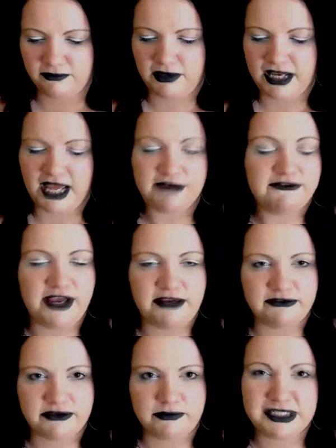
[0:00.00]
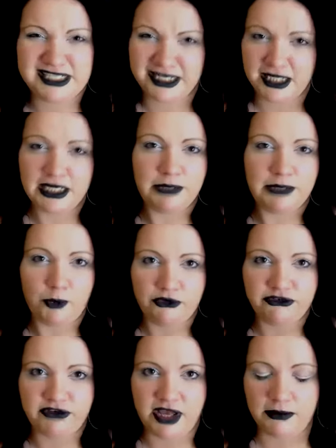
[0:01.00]
gain favor, particularly in
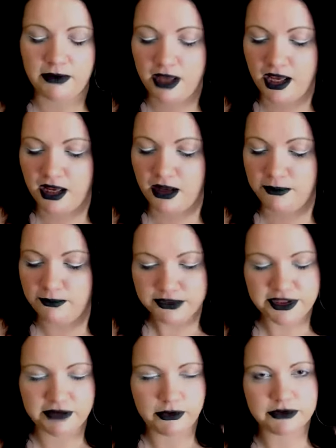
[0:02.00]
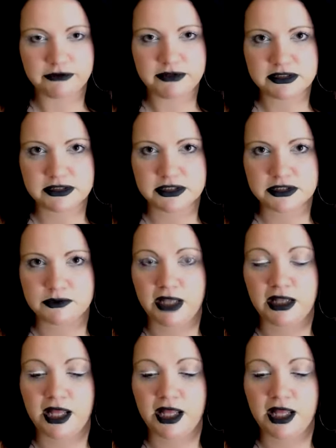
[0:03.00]
warfare, but there were other reasons as well.